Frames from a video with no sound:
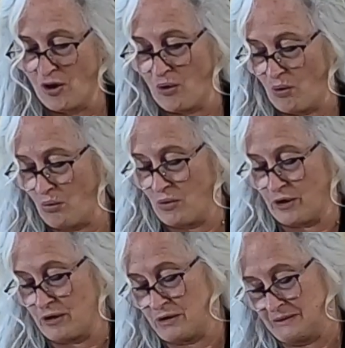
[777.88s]

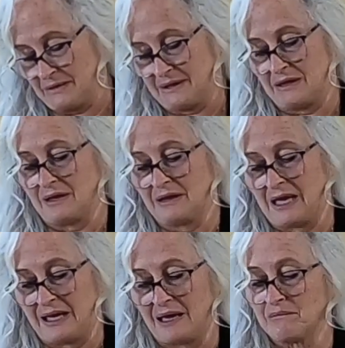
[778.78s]
or
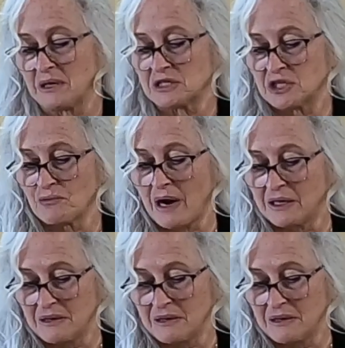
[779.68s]
they get mixed around